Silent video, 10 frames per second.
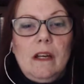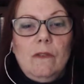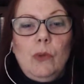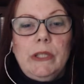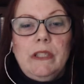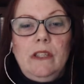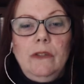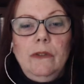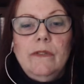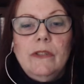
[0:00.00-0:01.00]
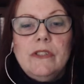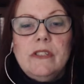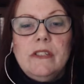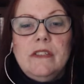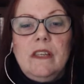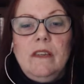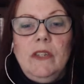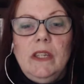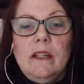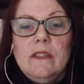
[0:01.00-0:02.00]
of what the universe is
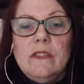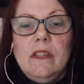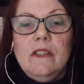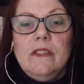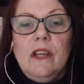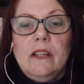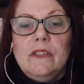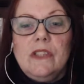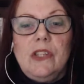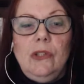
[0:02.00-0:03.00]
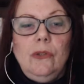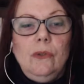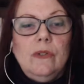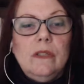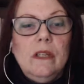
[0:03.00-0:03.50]
giving us is not skewed,